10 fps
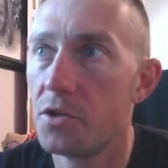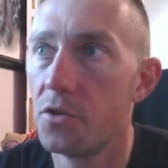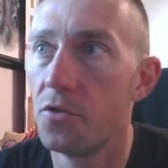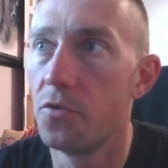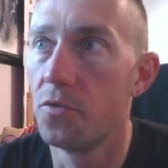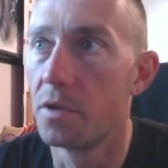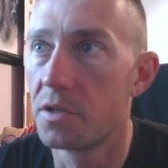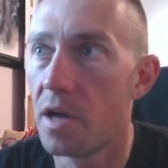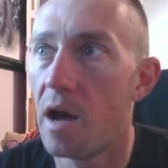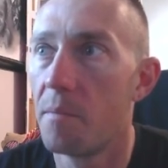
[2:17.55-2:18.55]
to the
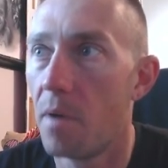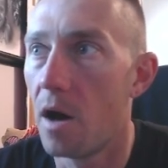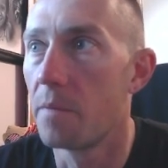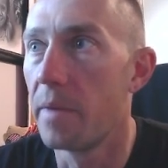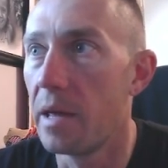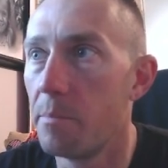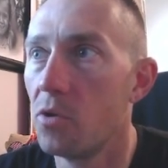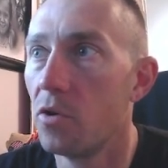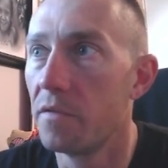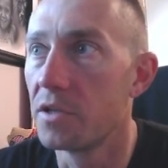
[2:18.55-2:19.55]
top, bottom, and
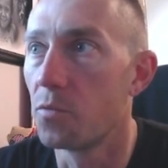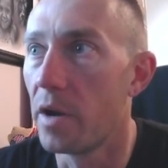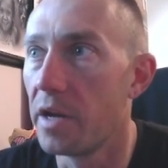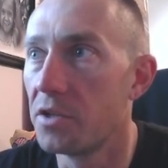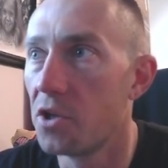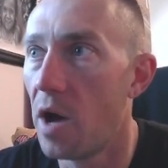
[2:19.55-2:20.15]
middle of this range.